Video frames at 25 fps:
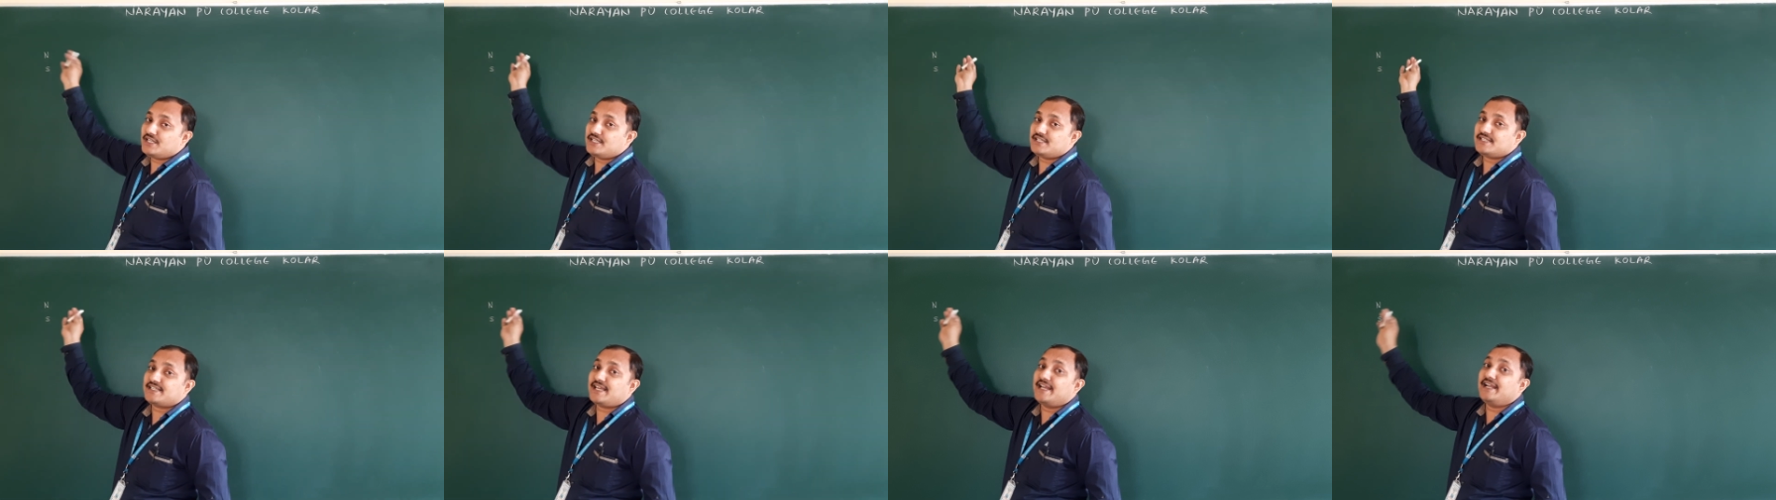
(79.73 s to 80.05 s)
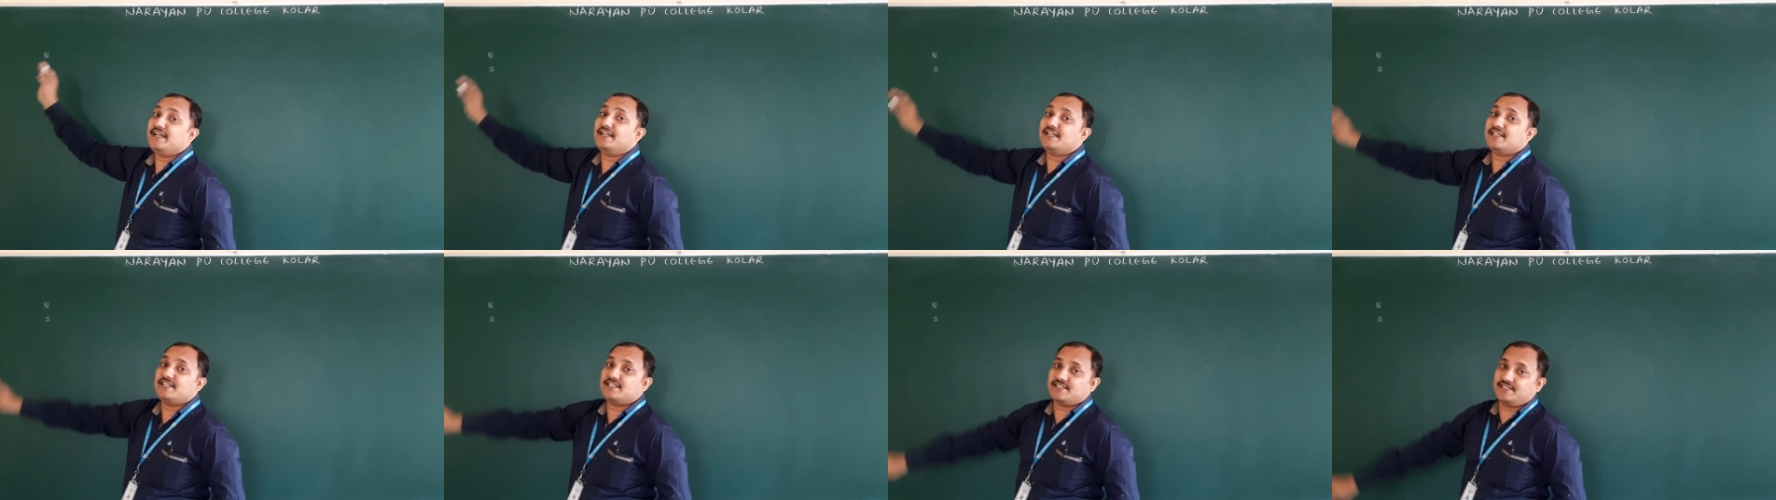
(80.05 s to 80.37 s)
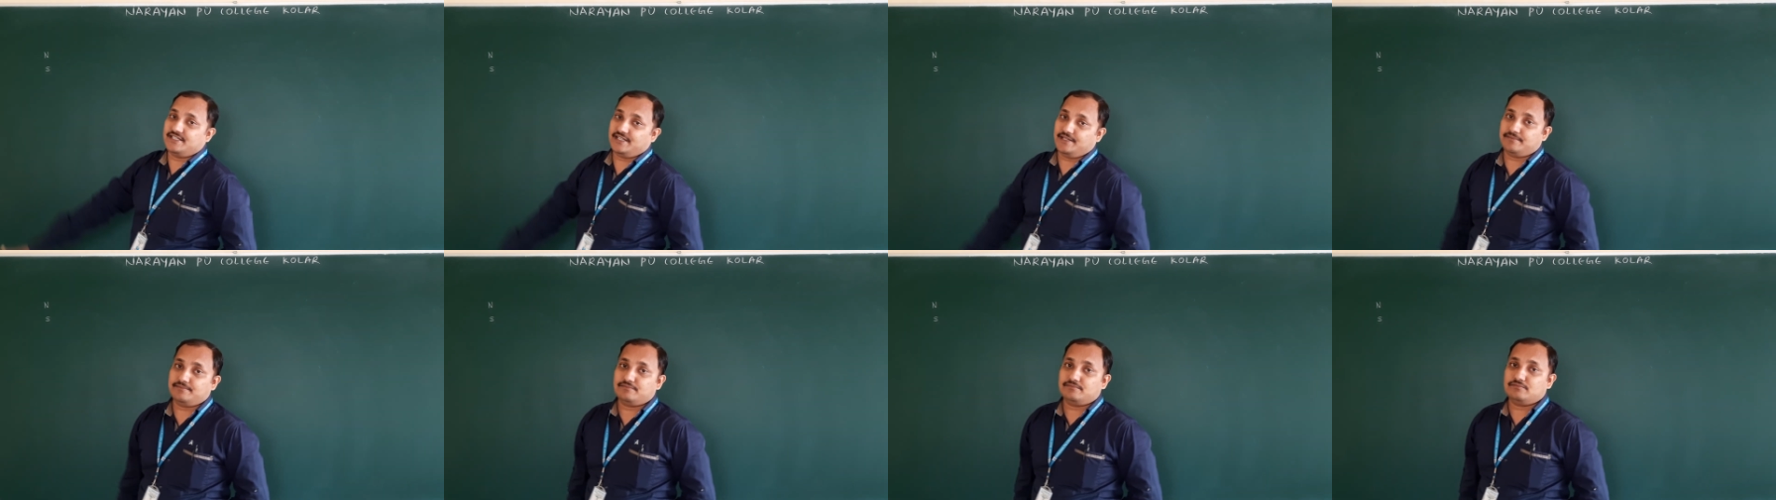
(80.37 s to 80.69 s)
is
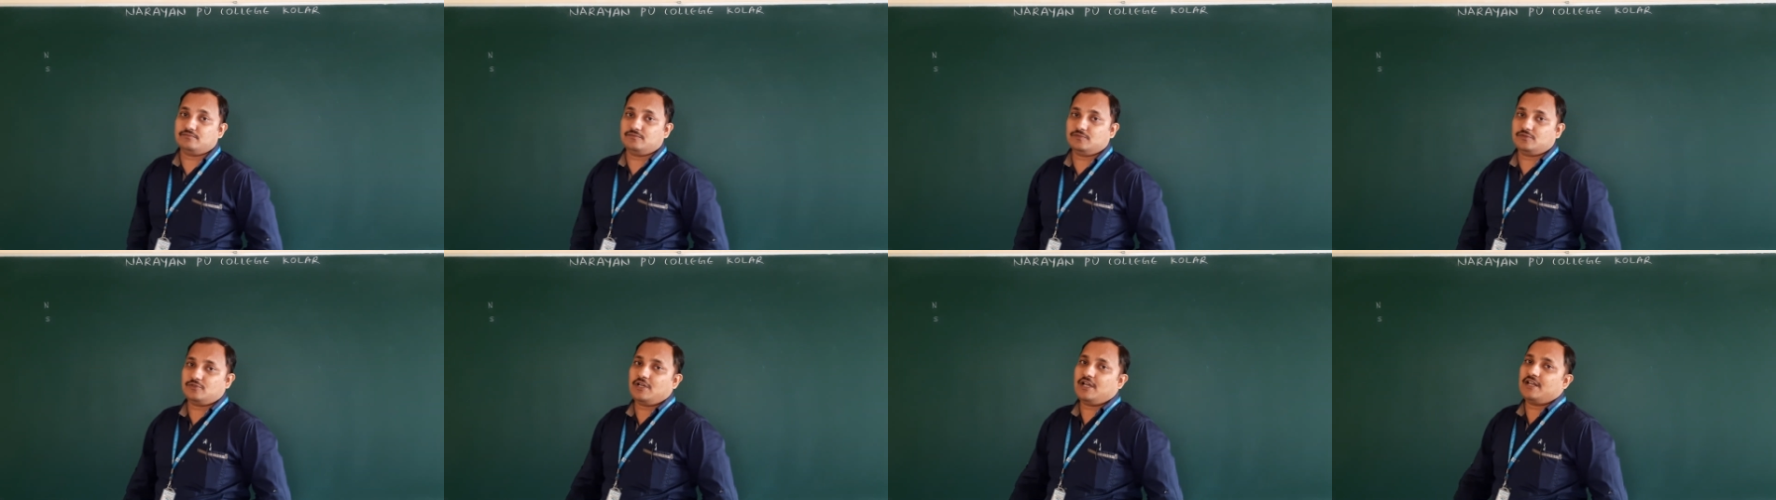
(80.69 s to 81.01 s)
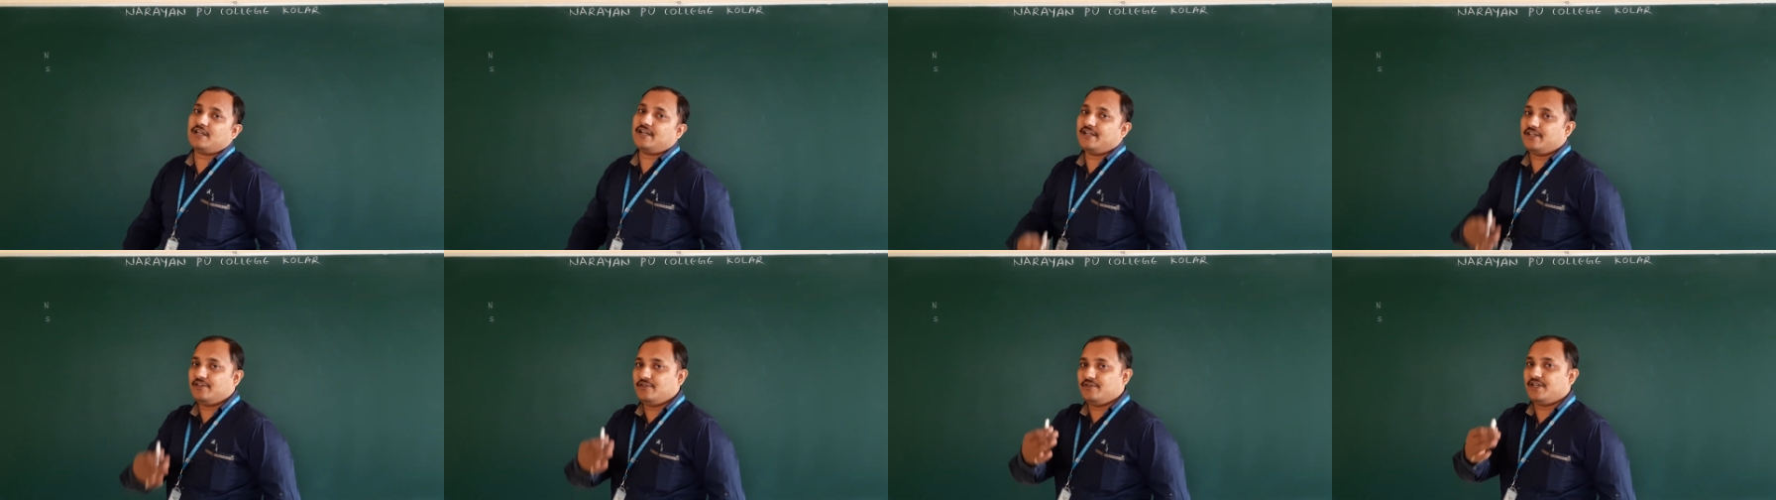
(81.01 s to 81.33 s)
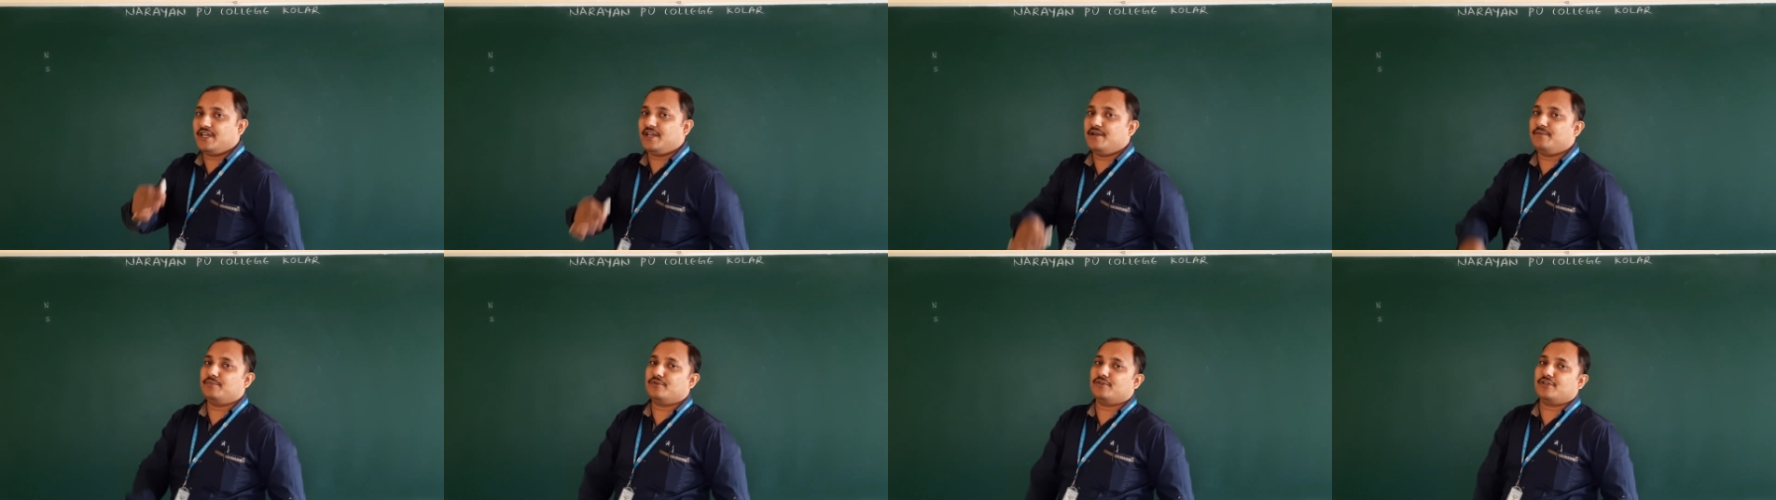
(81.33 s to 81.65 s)
scientist name. So already
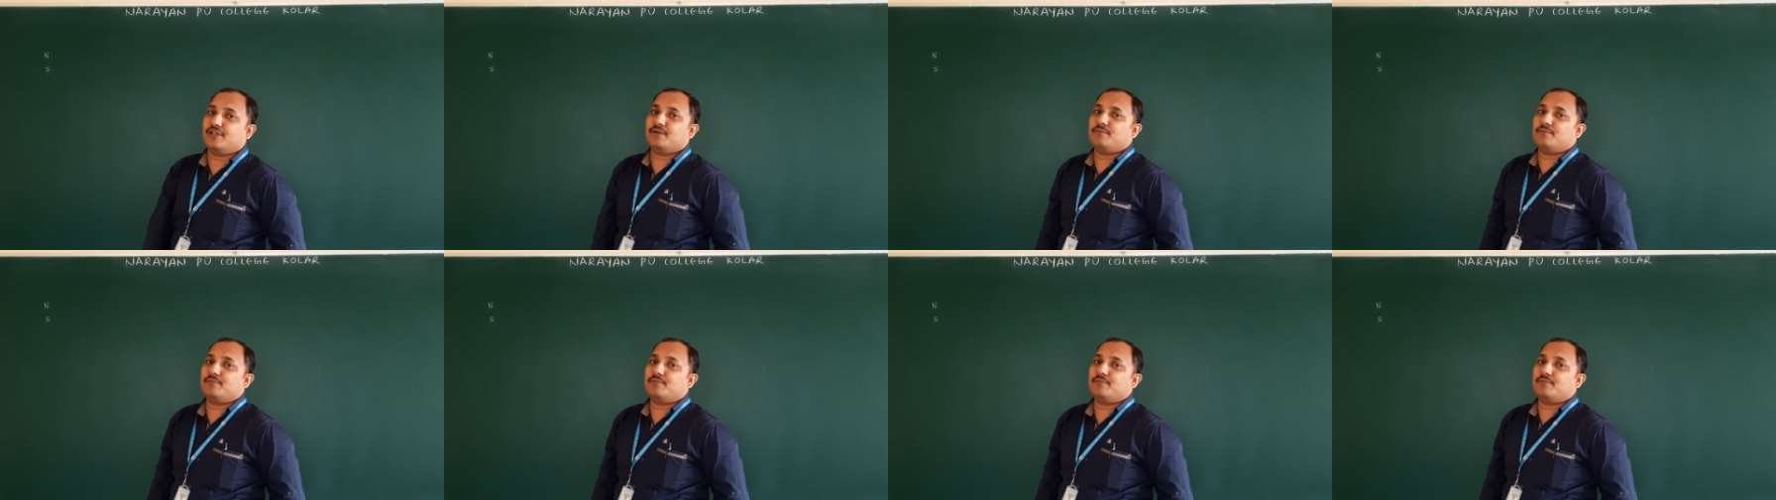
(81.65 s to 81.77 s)
you came to